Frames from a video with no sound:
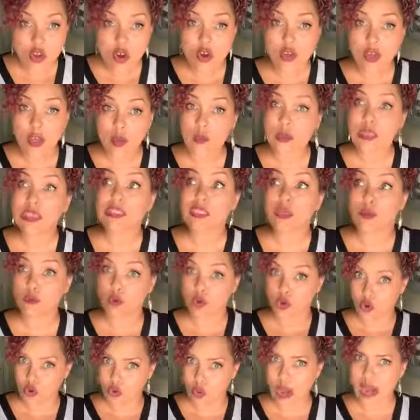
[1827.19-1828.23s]
You gonna give me
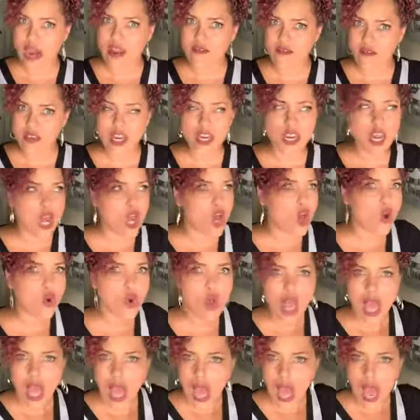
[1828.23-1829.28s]
some great
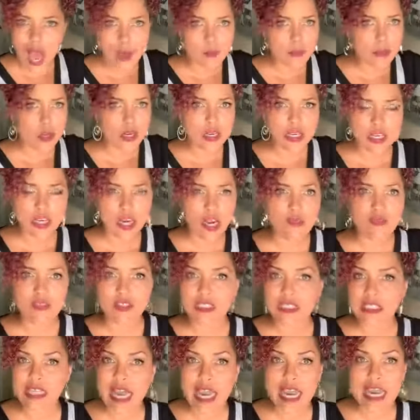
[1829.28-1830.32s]
video. I'm gonna get
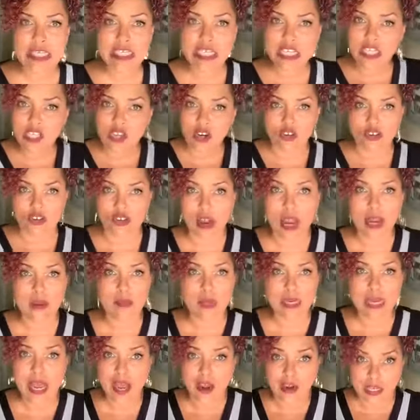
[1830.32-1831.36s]
off the stage. He's gonna
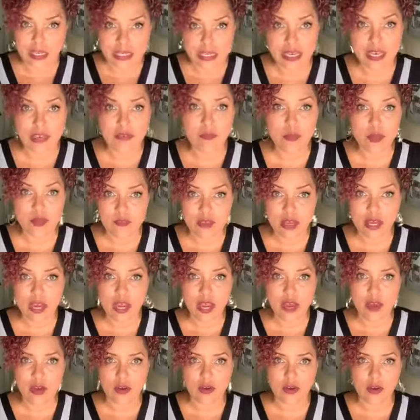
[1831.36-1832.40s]
track me down and give me
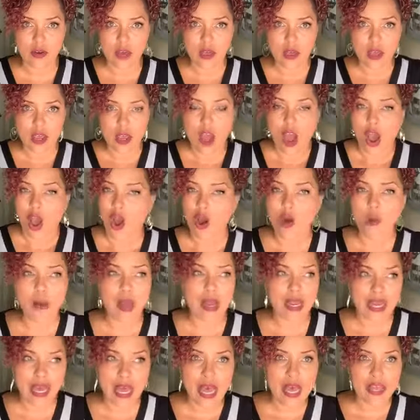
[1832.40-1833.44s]
video. Oh
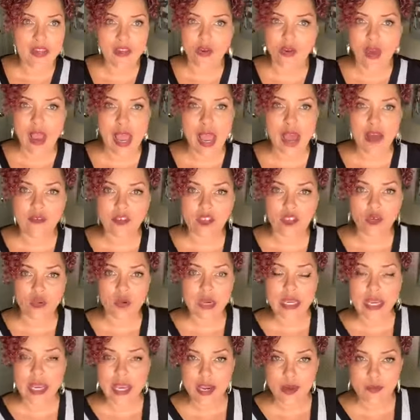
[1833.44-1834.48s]
my God, don't have a
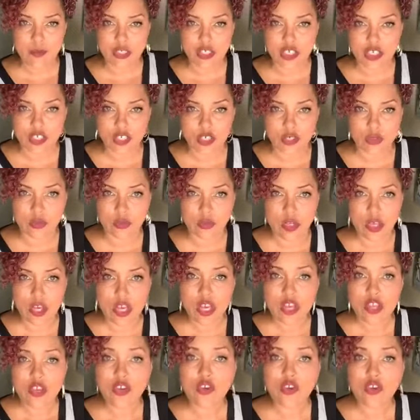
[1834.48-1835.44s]
three camera shoot.